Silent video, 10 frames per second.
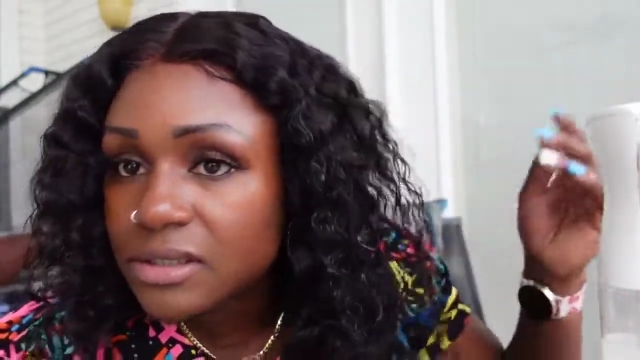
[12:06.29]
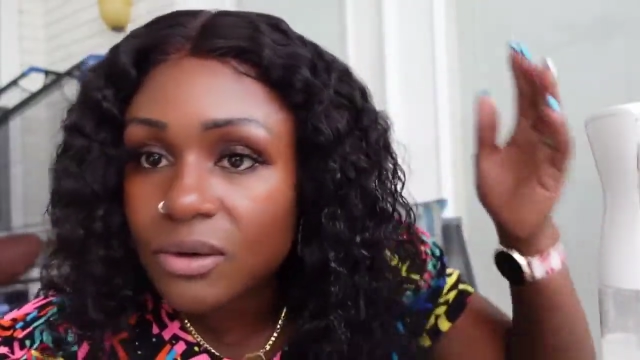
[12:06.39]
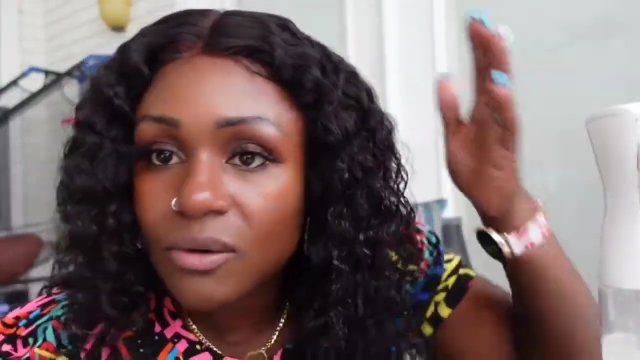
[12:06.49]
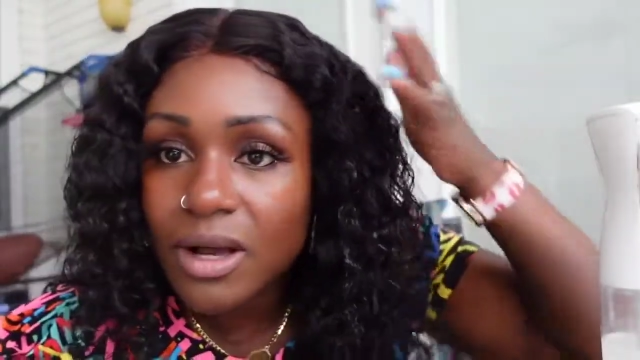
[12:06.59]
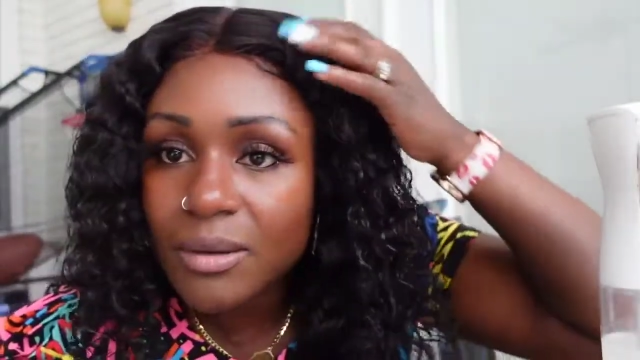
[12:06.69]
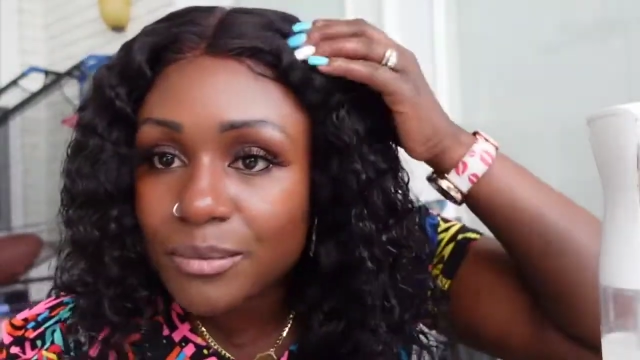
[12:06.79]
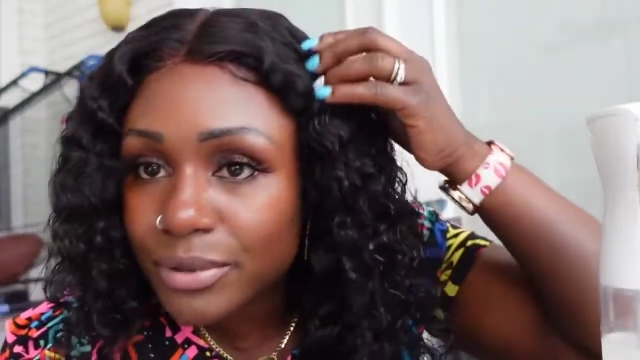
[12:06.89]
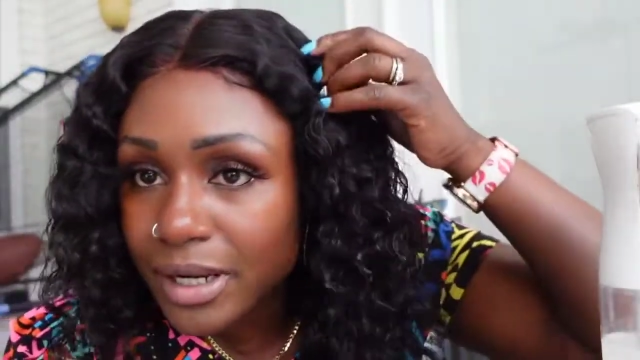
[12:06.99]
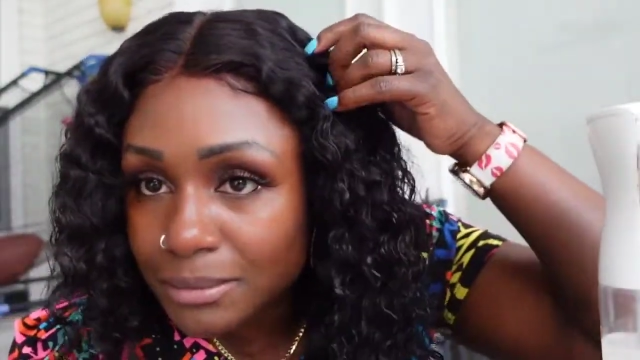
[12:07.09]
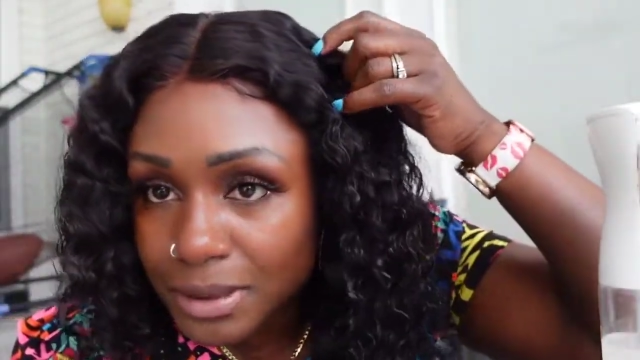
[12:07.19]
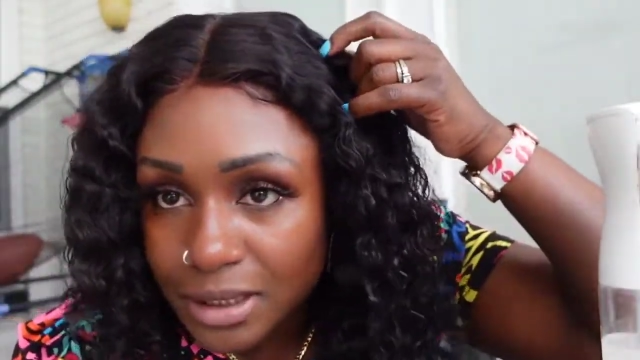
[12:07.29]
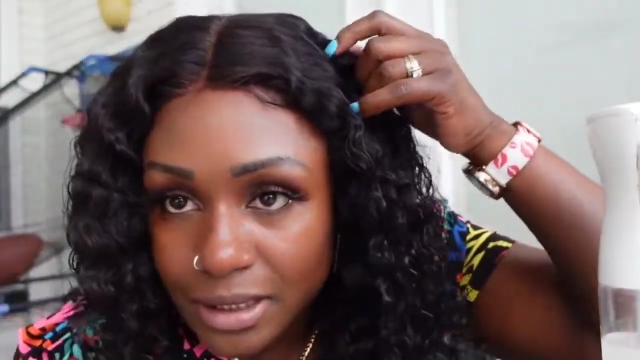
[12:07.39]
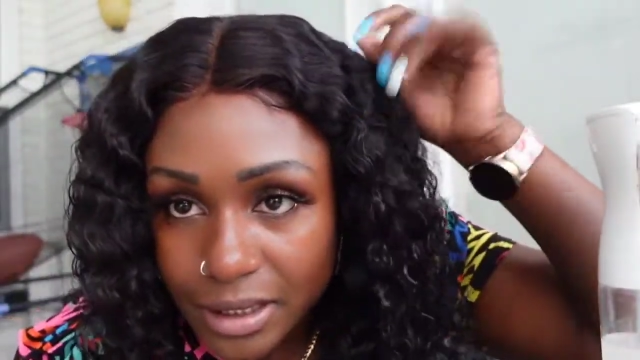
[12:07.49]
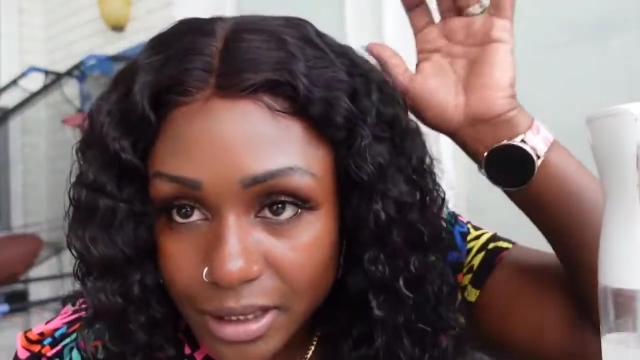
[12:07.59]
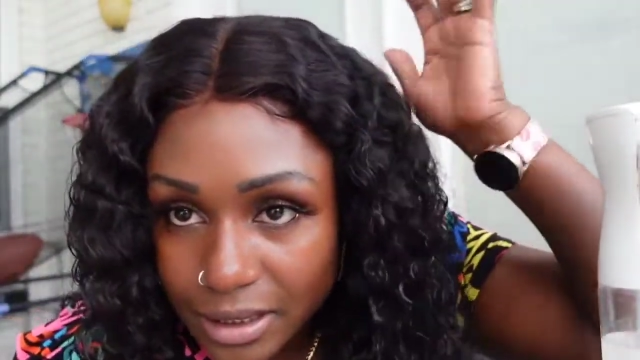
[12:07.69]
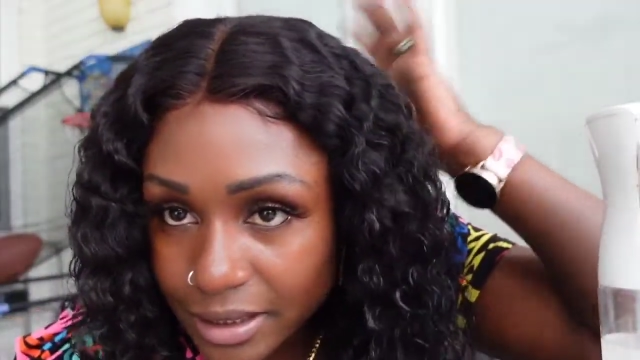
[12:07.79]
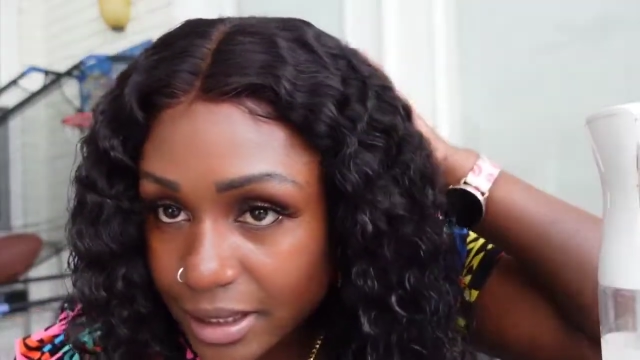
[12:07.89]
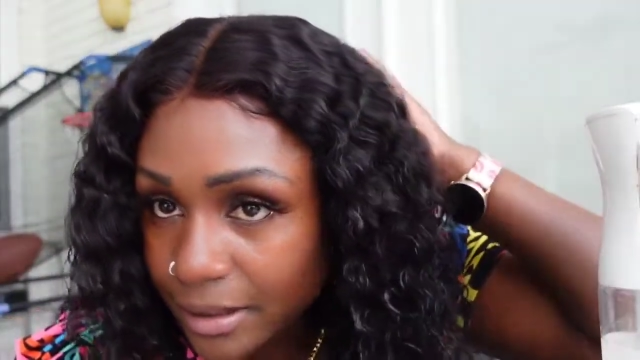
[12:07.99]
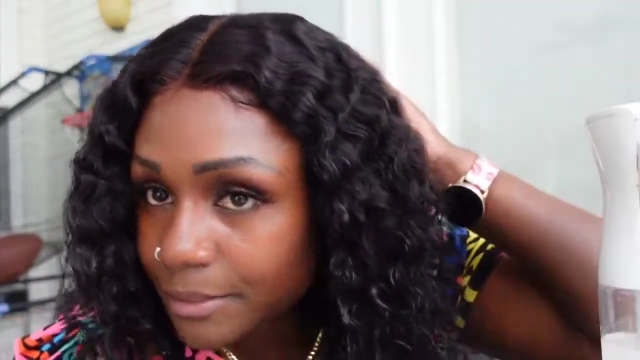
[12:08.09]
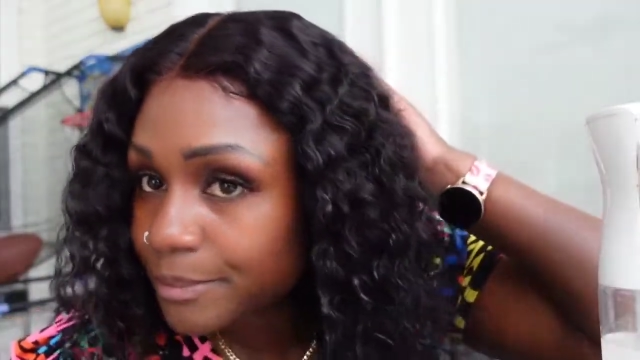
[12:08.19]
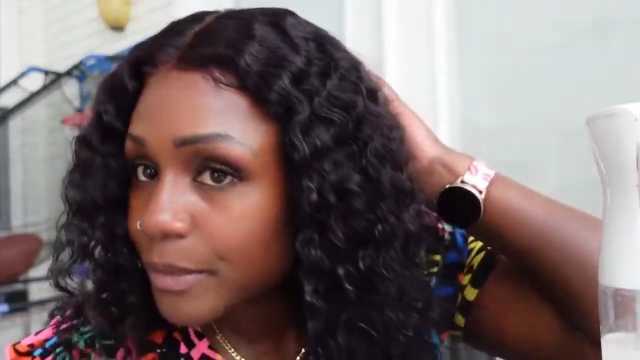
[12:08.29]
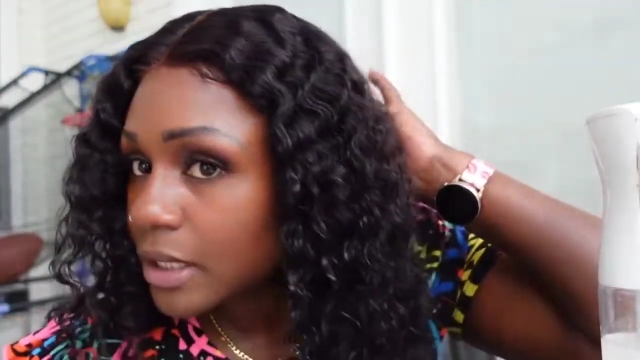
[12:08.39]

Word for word: So I'm probably gonna end up